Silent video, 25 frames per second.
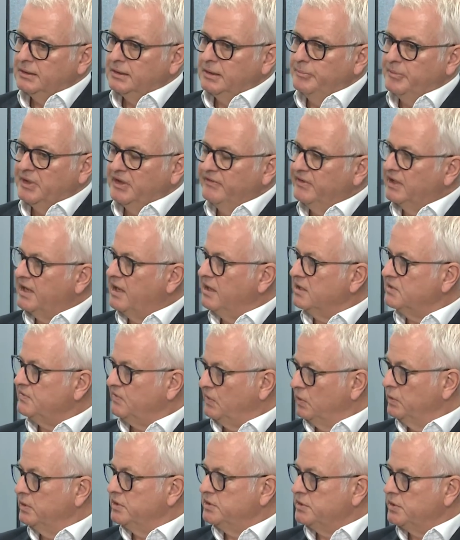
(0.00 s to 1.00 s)
bit of a cash
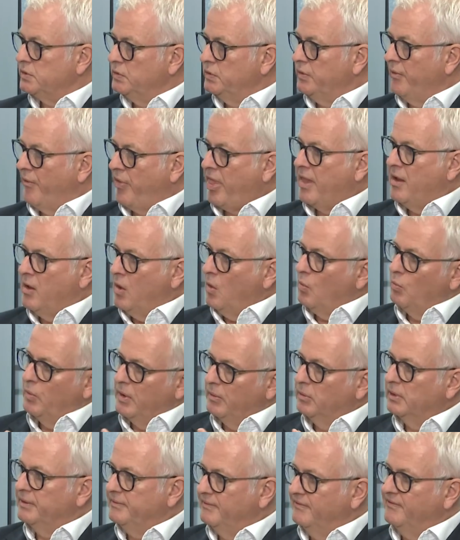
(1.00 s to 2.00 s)
flow issue, we
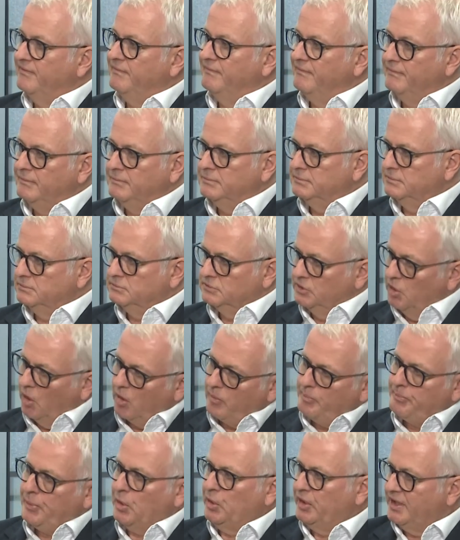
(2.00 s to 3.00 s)
would
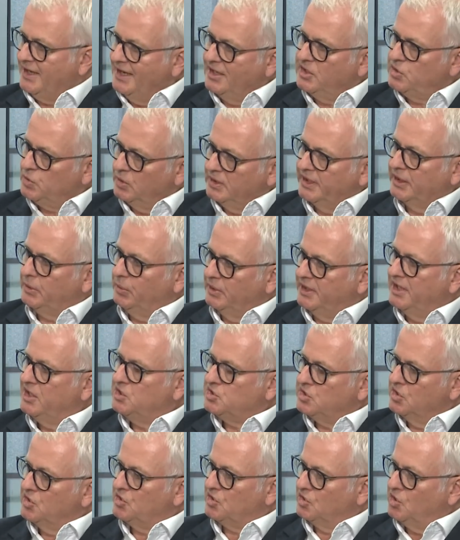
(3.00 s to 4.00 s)
not put it into a
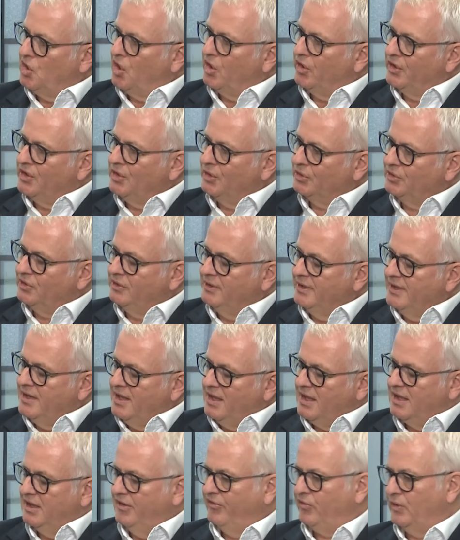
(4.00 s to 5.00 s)
liquidation scenario
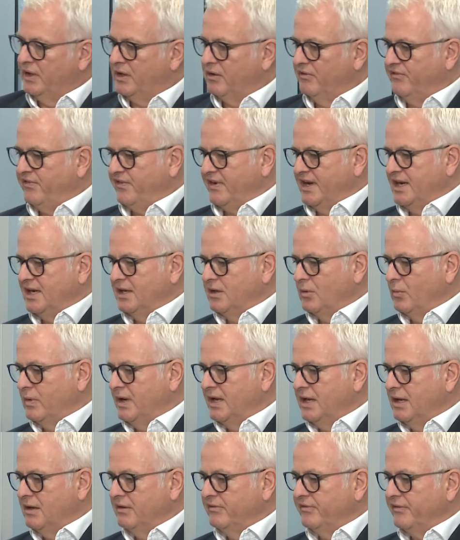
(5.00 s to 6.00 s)
if we could find a
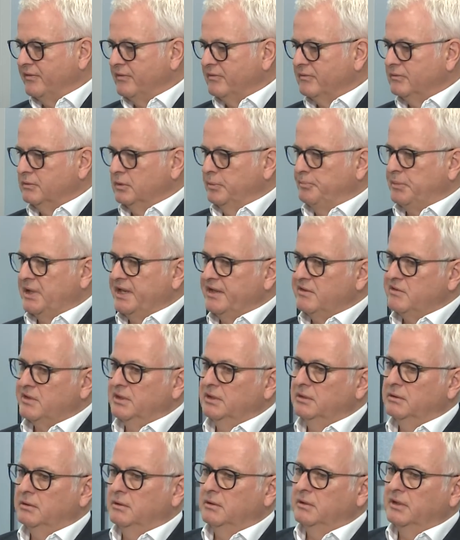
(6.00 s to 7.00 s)
way of
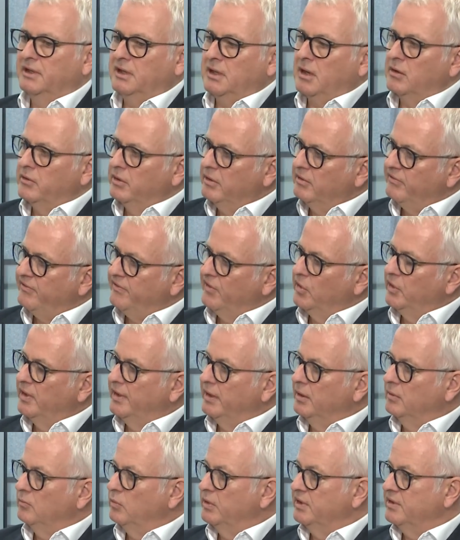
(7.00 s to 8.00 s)
replacing the current
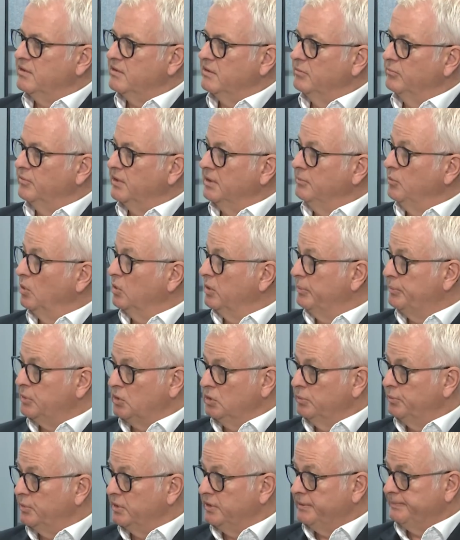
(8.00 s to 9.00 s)
funding with something more
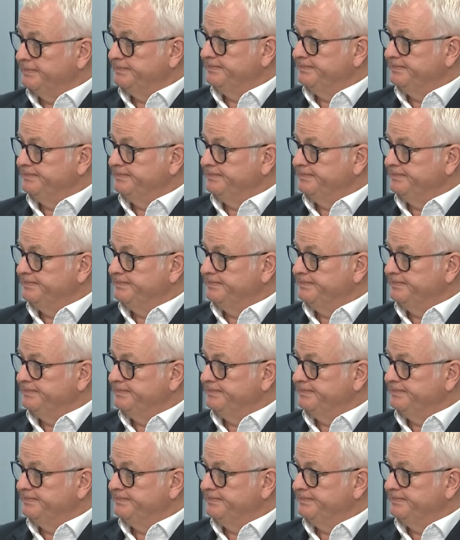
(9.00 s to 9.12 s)
appropriate.